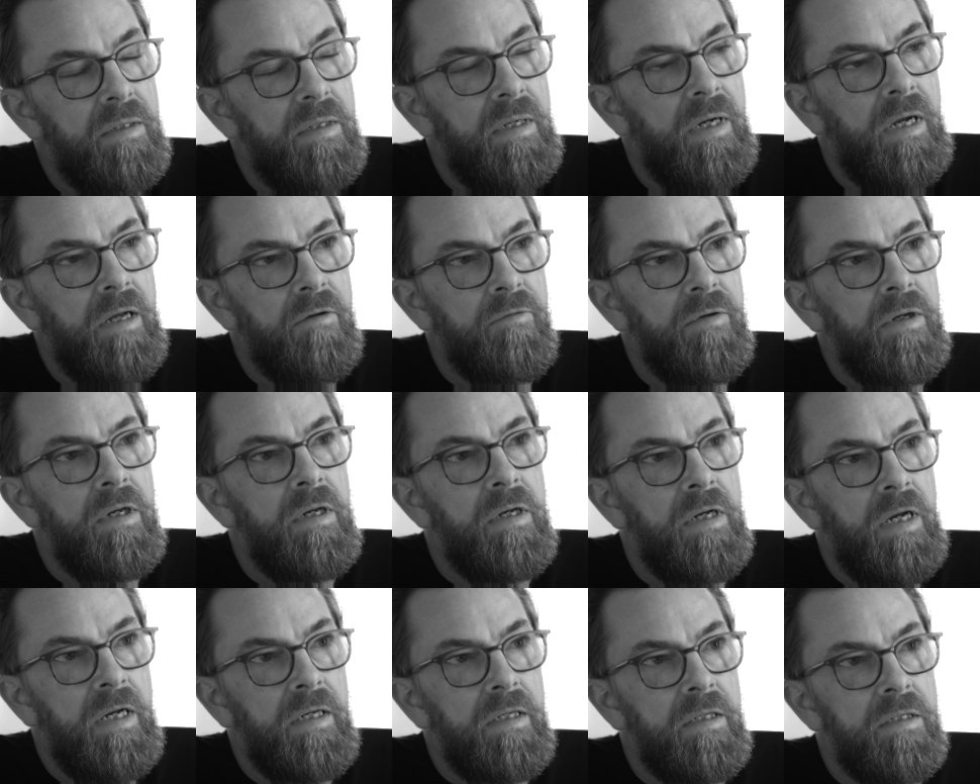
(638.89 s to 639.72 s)
I really
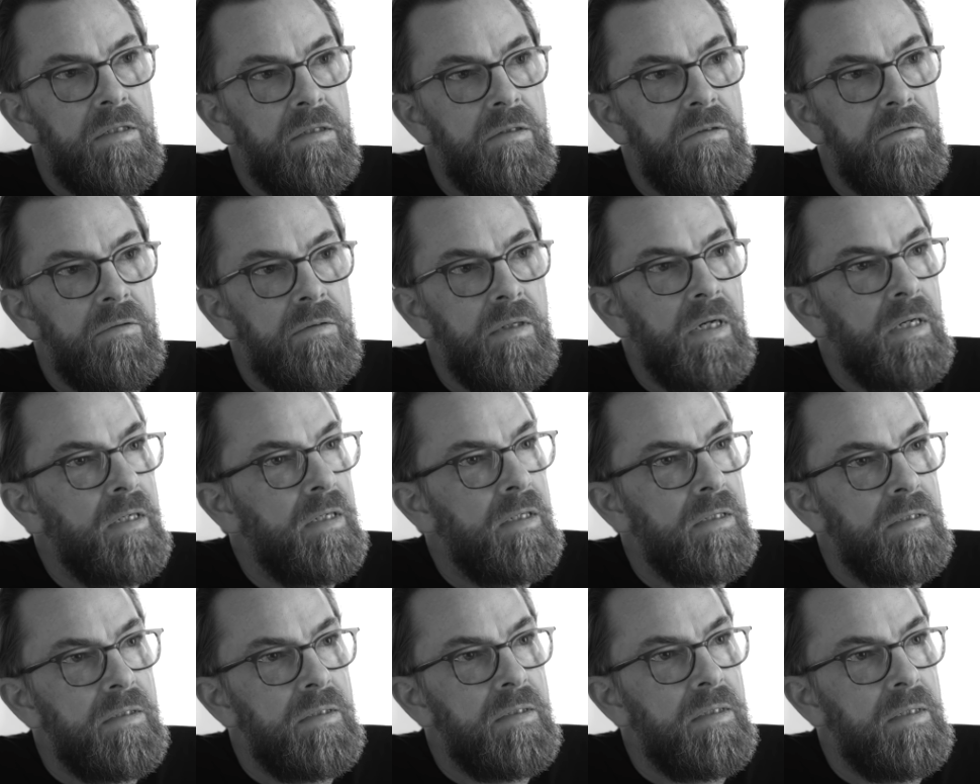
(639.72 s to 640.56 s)
like this look, and
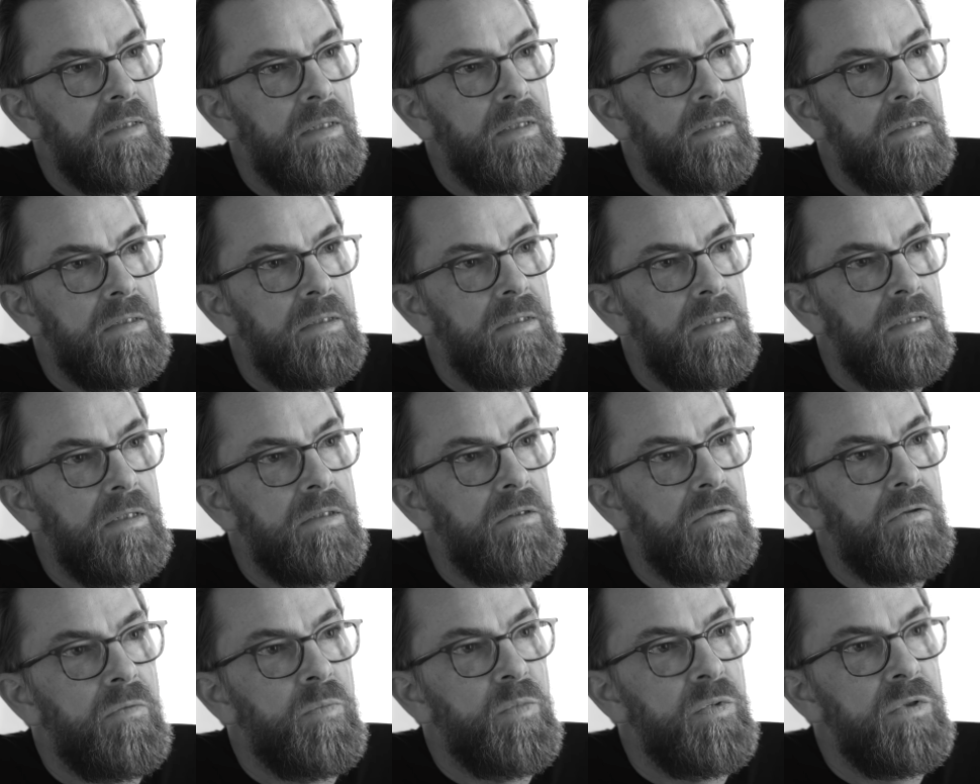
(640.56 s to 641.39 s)
it's
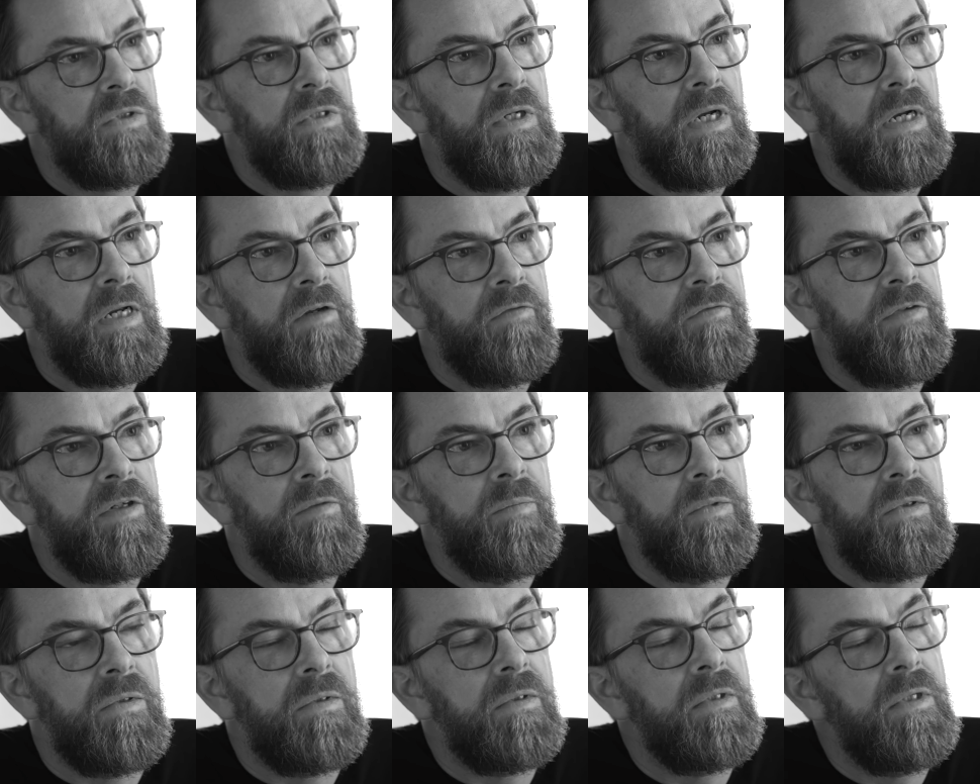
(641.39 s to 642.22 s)
almost like a
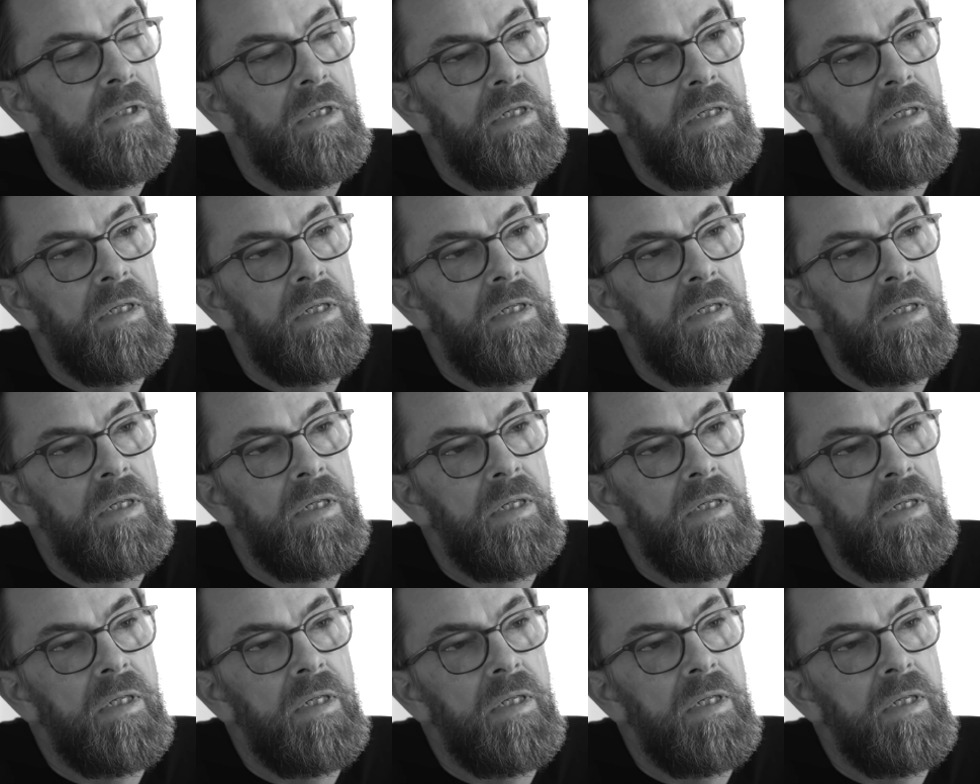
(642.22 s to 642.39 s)
film look.